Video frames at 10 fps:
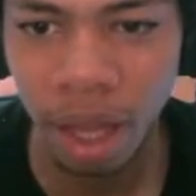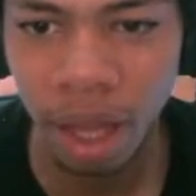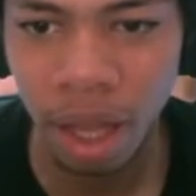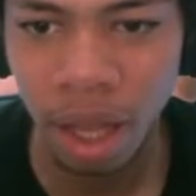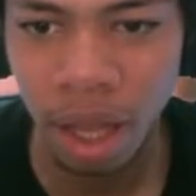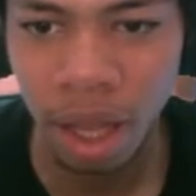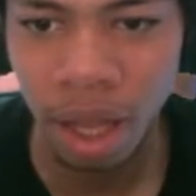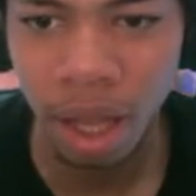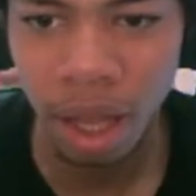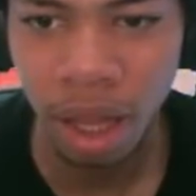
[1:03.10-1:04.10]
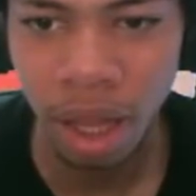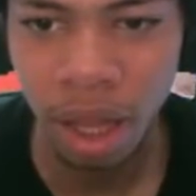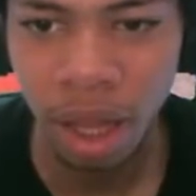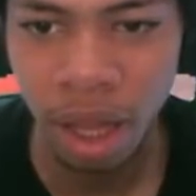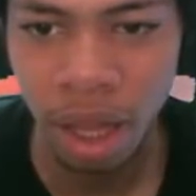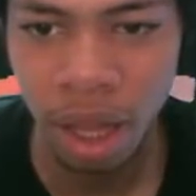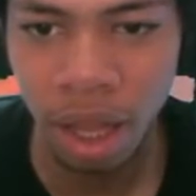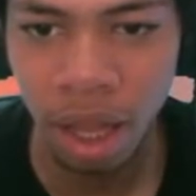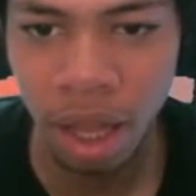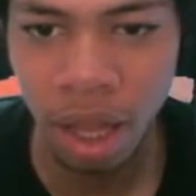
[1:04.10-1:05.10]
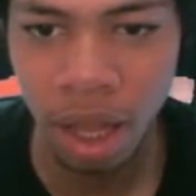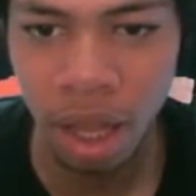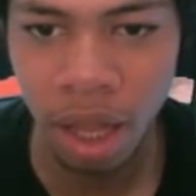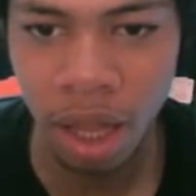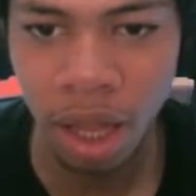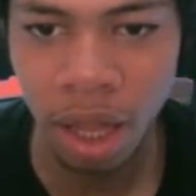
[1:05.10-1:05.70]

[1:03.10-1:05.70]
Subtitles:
No one is speaking in this clip.